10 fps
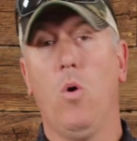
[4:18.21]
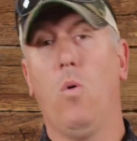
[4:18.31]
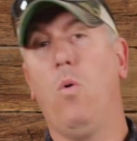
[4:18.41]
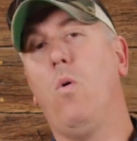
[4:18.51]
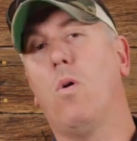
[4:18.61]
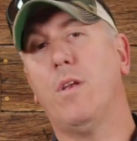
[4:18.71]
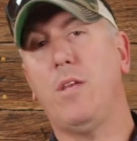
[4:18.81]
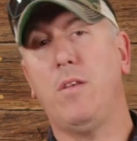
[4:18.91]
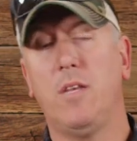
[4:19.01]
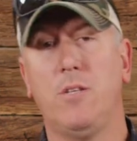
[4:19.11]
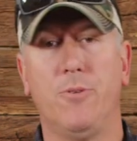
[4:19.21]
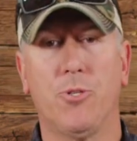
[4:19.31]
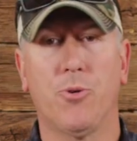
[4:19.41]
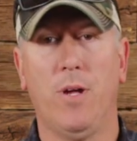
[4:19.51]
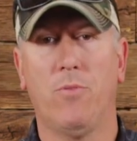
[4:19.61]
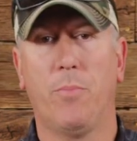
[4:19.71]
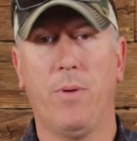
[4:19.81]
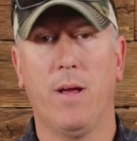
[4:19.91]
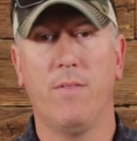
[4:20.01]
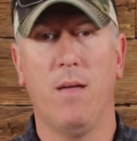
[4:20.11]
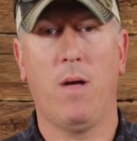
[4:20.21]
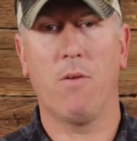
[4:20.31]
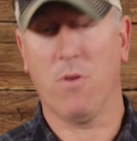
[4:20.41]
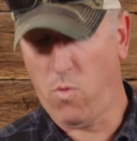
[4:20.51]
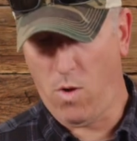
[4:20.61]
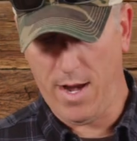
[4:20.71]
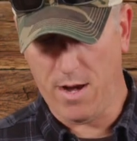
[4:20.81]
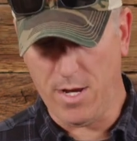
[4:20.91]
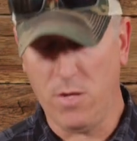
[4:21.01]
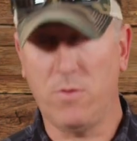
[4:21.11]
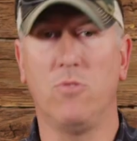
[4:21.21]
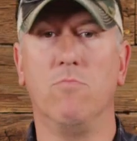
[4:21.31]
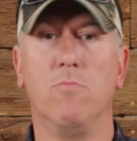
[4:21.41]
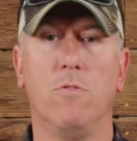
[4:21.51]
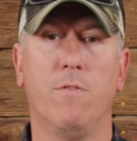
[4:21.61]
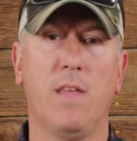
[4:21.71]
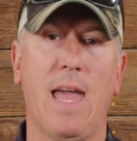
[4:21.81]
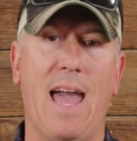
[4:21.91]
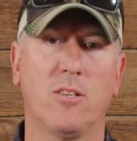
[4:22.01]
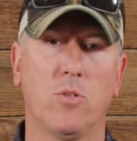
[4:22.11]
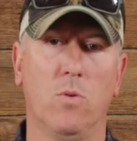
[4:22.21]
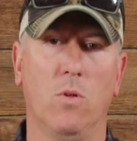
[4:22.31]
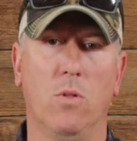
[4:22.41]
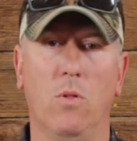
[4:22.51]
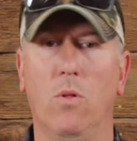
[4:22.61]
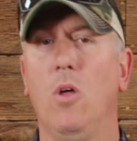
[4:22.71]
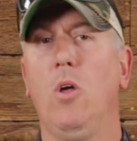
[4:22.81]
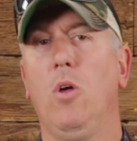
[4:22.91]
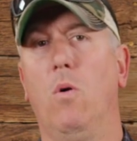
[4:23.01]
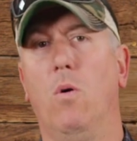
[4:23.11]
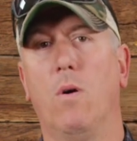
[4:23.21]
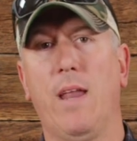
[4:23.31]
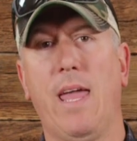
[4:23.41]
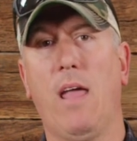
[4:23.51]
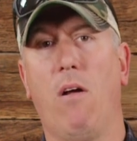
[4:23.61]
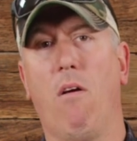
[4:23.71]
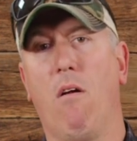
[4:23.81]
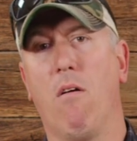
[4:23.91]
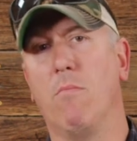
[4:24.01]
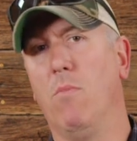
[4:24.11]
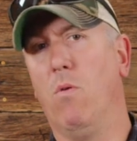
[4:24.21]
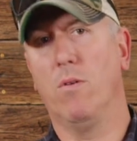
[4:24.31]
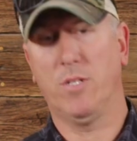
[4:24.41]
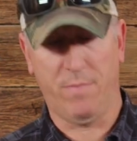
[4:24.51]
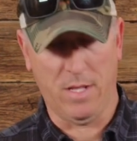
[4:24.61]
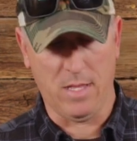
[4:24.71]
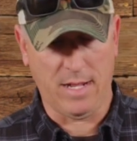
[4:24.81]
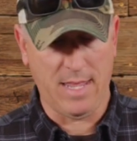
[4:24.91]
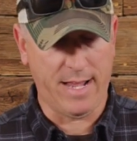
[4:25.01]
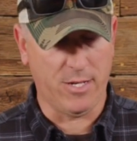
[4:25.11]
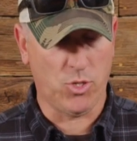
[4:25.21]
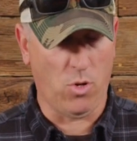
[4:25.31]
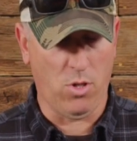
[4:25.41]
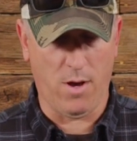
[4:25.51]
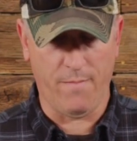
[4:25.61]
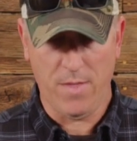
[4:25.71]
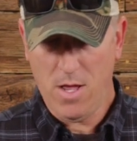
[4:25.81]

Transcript: or you need to do a trail repair that might require you to move the axle or an A-arm or something like that, control arm.